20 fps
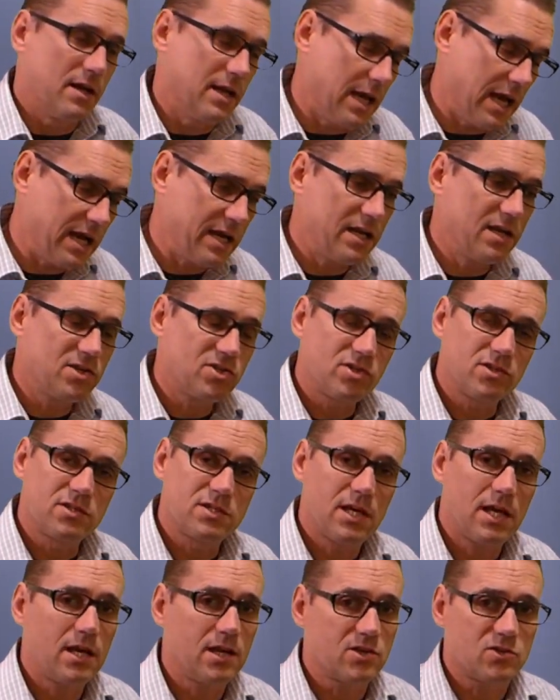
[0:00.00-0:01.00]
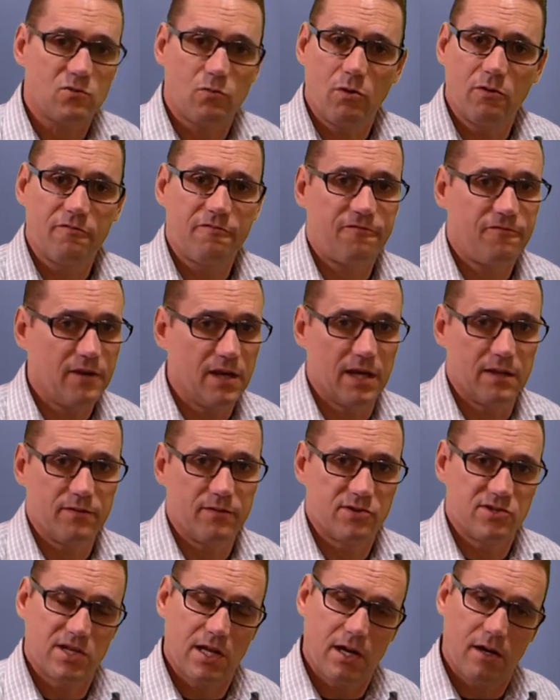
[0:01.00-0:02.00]
9-inch and 10-inch won't fit.
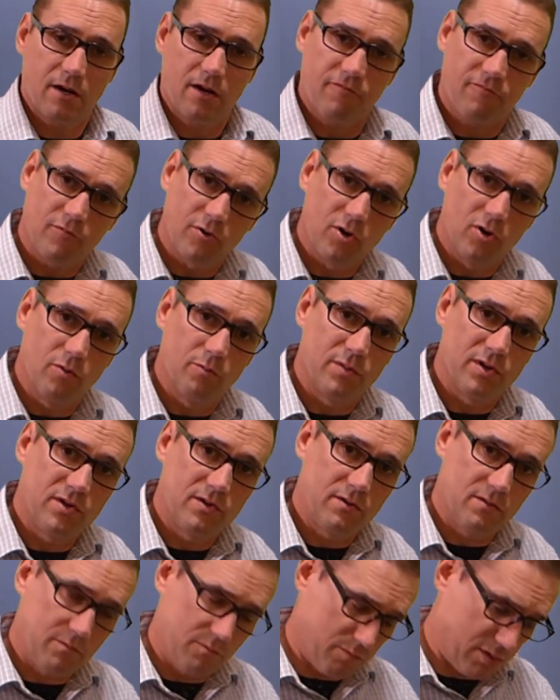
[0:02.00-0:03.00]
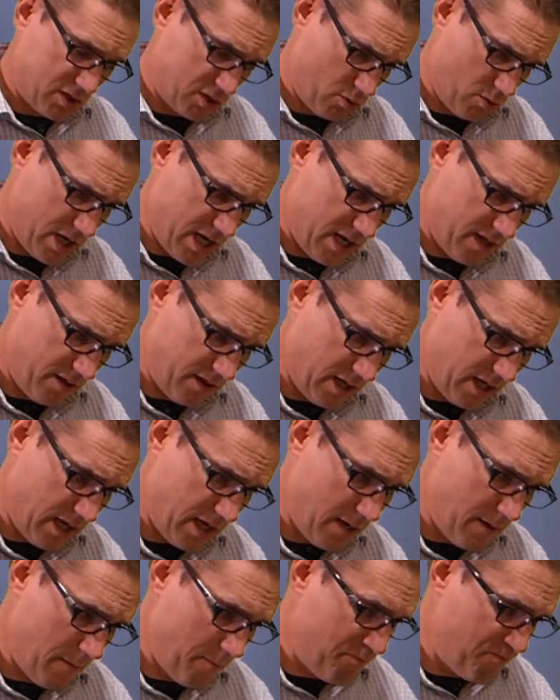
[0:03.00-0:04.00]
There's not enough room between
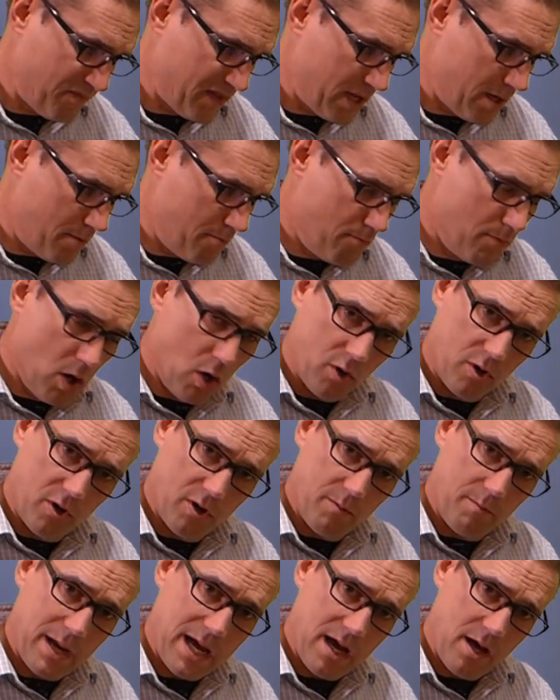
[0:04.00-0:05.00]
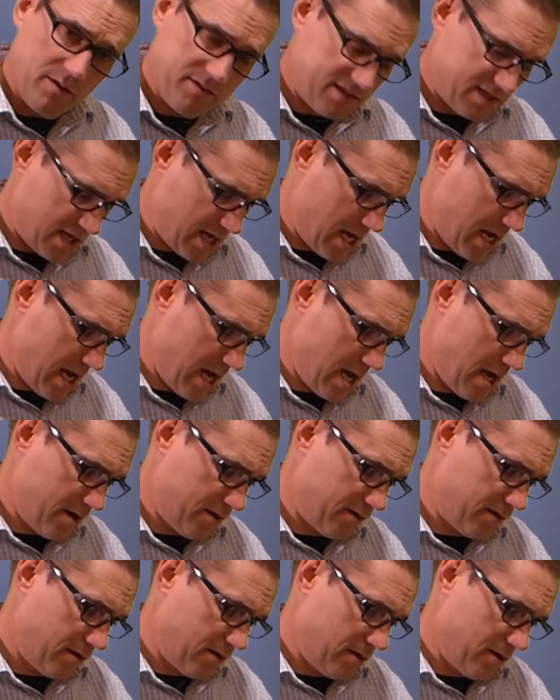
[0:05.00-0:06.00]
the motor mount
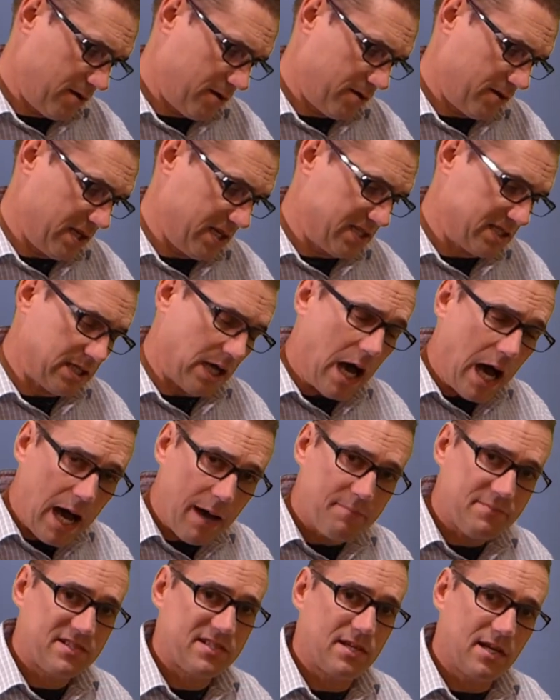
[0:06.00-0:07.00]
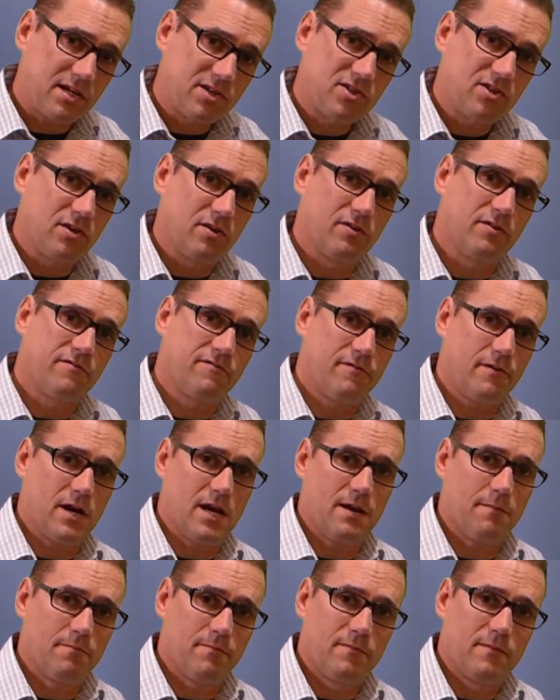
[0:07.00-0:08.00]
and the top section of the
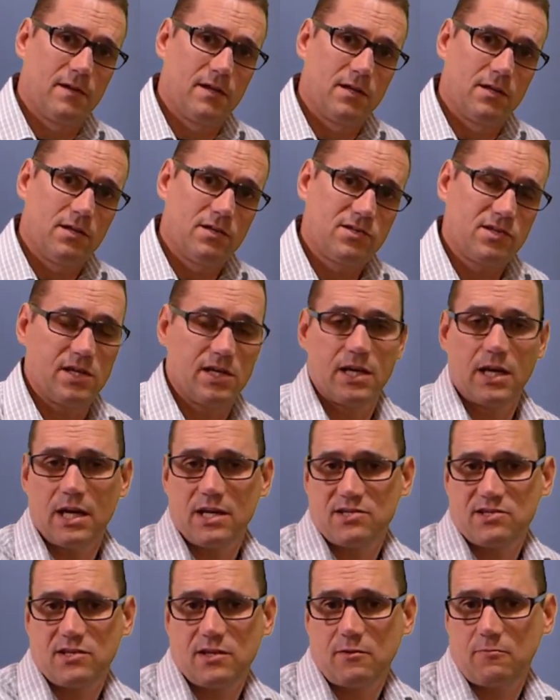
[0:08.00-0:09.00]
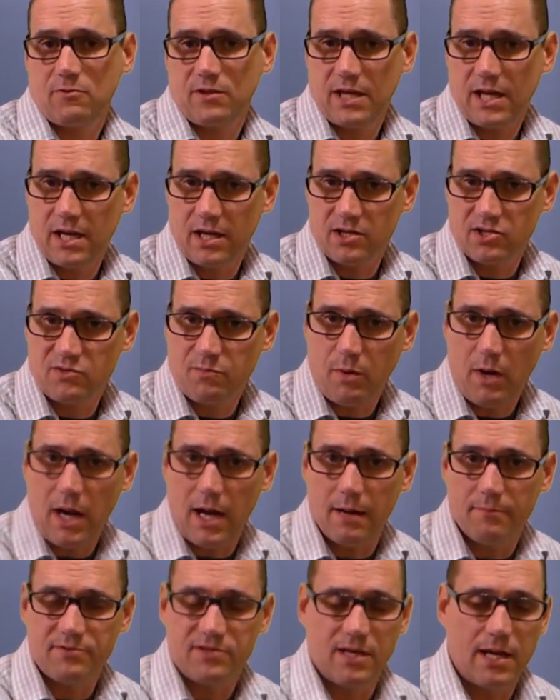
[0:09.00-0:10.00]
frame. So you got to stick with 8-inch
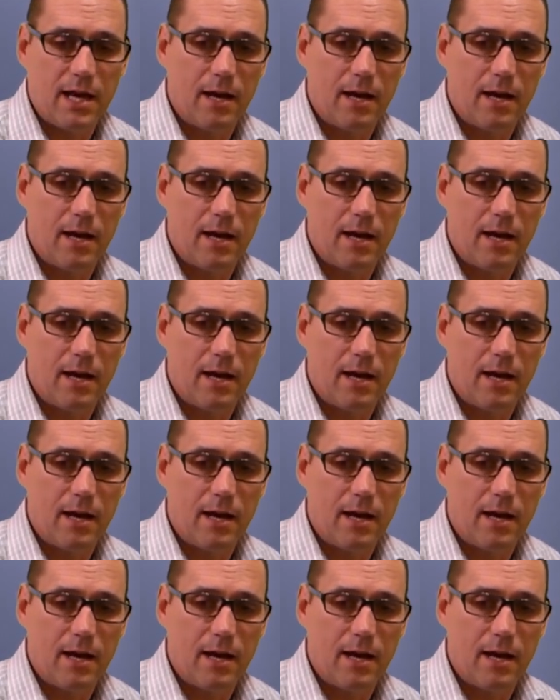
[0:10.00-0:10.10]
props.